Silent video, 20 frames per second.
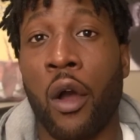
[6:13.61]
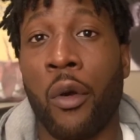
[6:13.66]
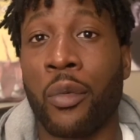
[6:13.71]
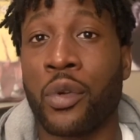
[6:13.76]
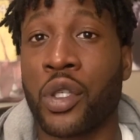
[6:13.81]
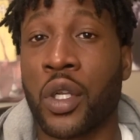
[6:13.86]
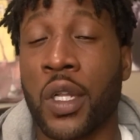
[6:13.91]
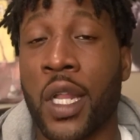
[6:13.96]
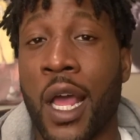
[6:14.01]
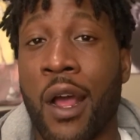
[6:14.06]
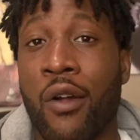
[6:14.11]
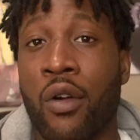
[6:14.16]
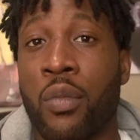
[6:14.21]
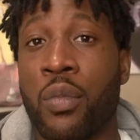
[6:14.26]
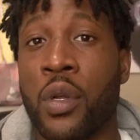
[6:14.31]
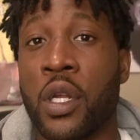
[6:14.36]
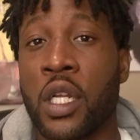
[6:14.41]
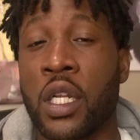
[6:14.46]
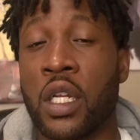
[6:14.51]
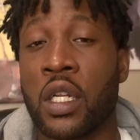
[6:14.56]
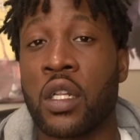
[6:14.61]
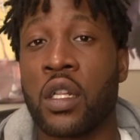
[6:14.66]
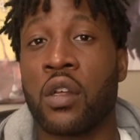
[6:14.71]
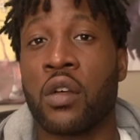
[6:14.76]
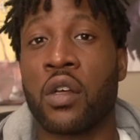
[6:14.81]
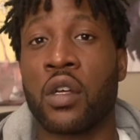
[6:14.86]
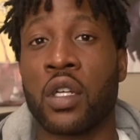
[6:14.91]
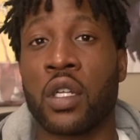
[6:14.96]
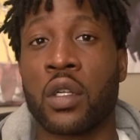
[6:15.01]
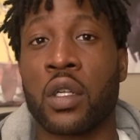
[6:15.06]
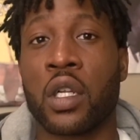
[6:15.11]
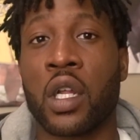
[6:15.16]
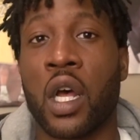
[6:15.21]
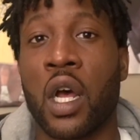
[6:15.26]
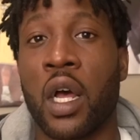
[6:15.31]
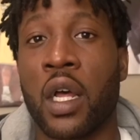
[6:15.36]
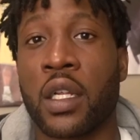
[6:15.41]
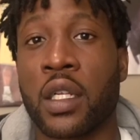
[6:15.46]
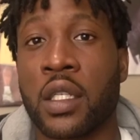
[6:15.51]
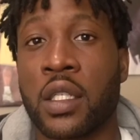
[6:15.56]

So that would be the